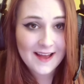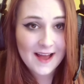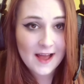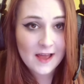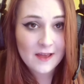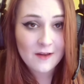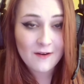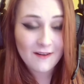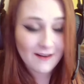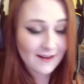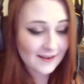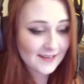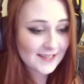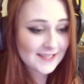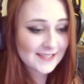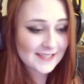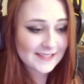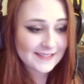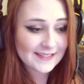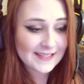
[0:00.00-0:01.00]
I
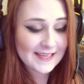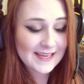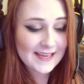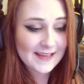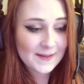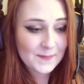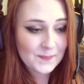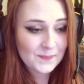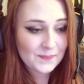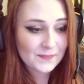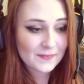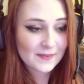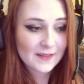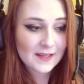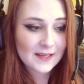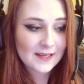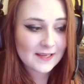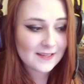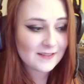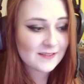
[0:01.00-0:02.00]
honestly,
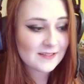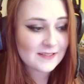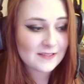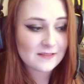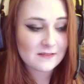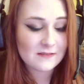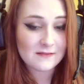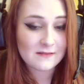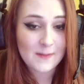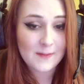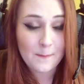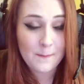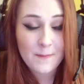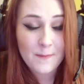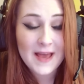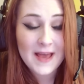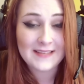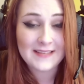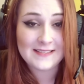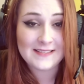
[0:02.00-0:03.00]
it's the
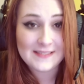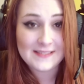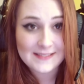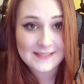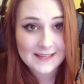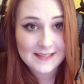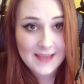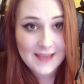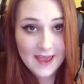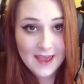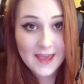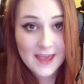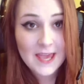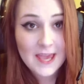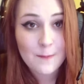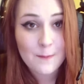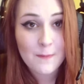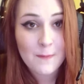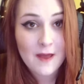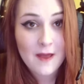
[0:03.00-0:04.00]
best
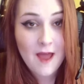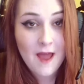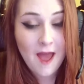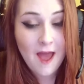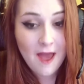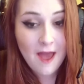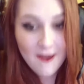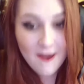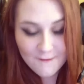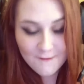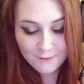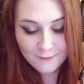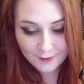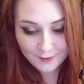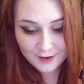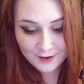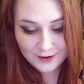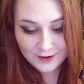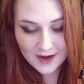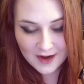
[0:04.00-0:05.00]
game
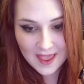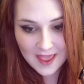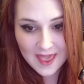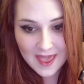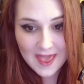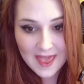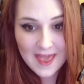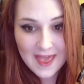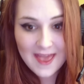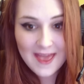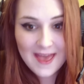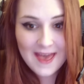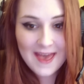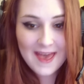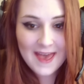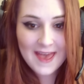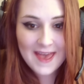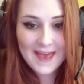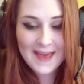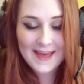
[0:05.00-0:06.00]
ever.
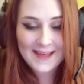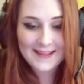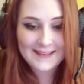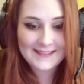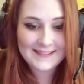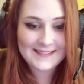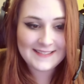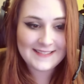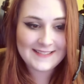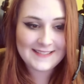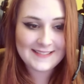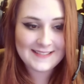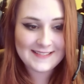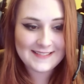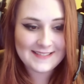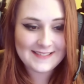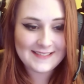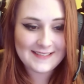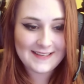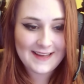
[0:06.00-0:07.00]
And
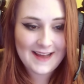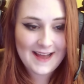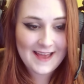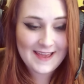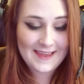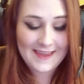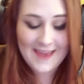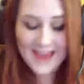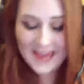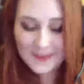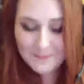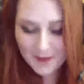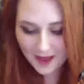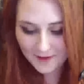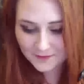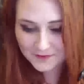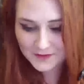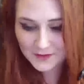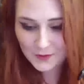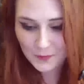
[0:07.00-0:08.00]
I came
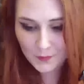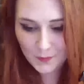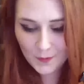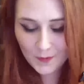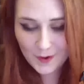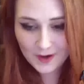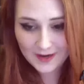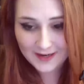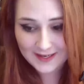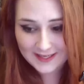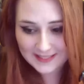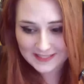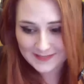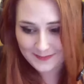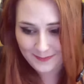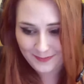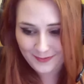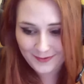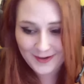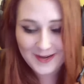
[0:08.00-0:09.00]
after work, it's
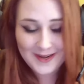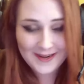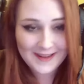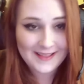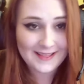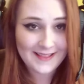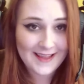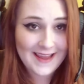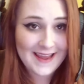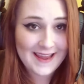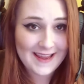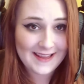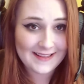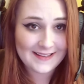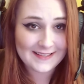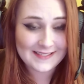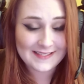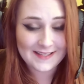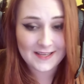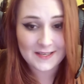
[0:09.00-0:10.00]
pretty late,
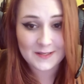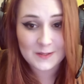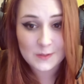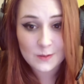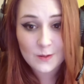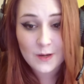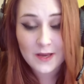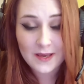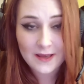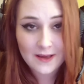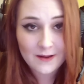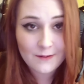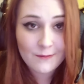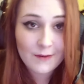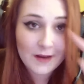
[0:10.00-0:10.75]
it's like 2 a.m.